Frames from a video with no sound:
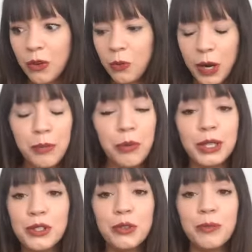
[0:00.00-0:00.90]

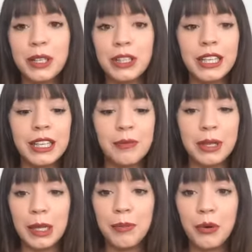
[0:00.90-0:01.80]
1.2 million
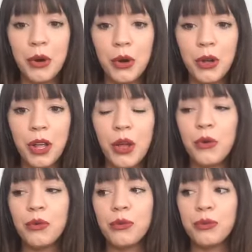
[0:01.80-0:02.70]
people
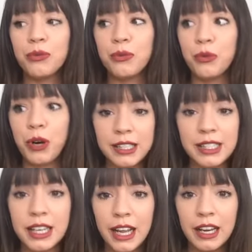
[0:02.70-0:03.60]

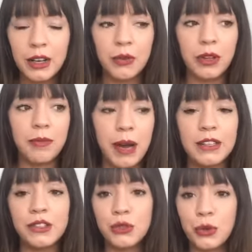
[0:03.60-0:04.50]
resonated with my
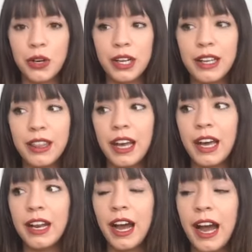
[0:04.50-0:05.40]
story
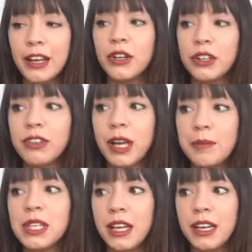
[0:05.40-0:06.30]
that I could have
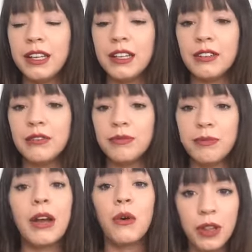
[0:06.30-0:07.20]
kept hidden
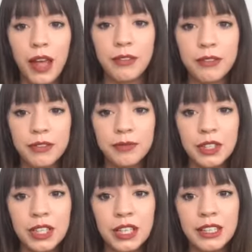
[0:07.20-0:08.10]
my whole life.
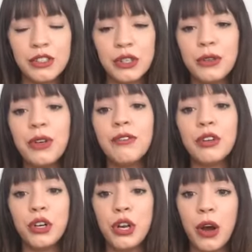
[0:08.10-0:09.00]
So, you never
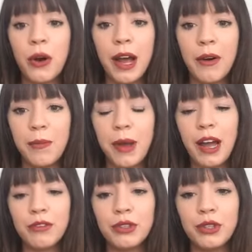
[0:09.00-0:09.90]
know how
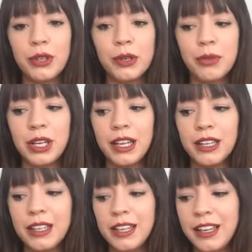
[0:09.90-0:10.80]
impactful you can
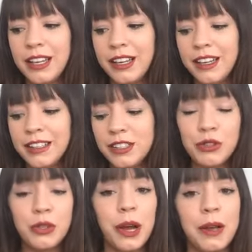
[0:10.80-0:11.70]
be so
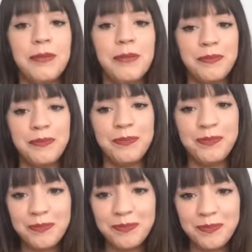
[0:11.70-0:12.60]
do
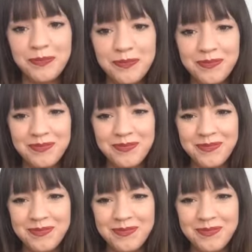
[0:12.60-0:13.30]
it.